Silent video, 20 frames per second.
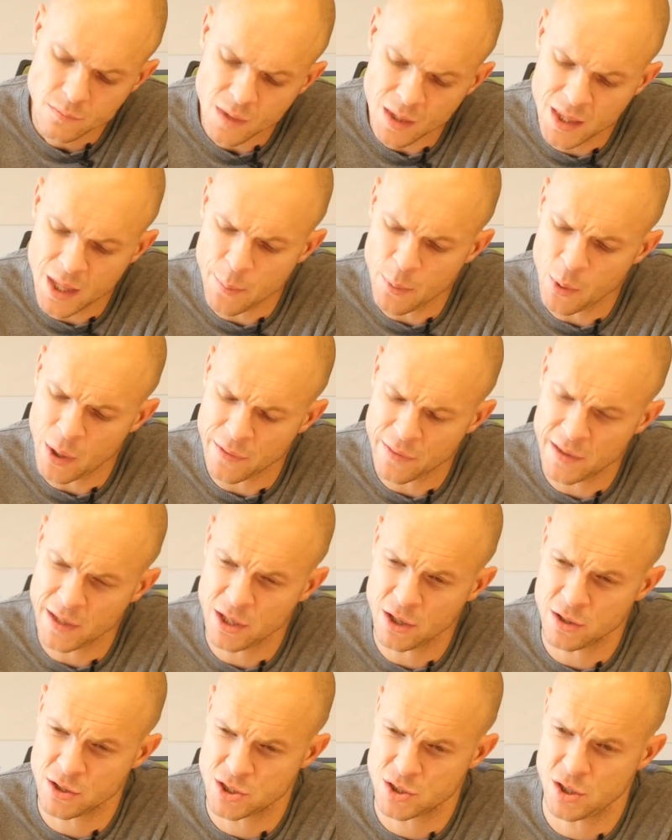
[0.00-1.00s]
number one thing
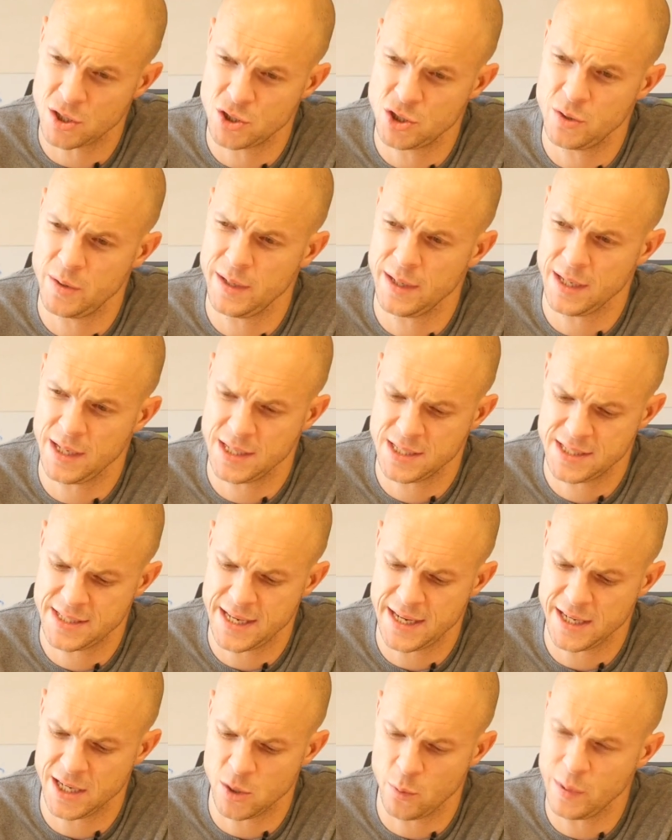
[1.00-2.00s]
you can start doing is
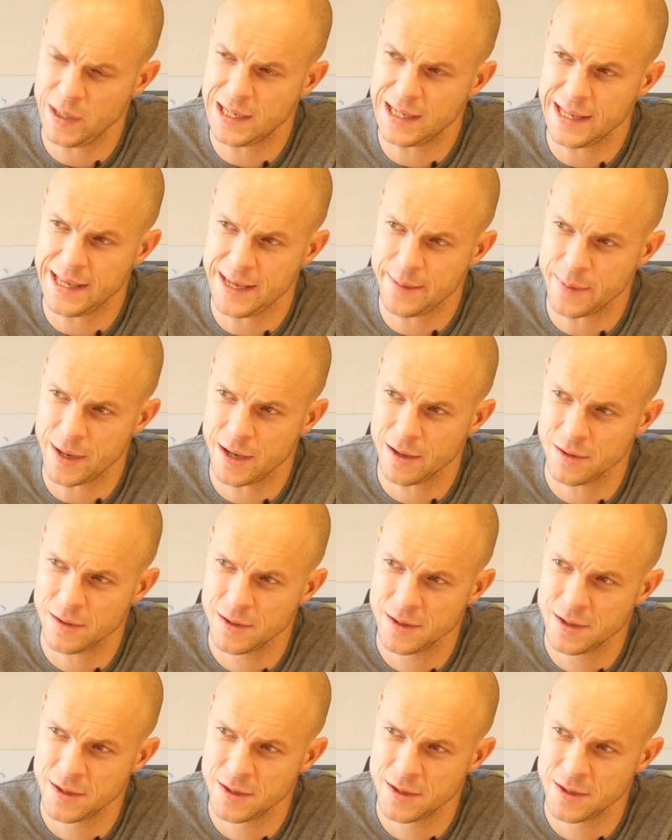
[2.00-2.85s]
sending a weekly email.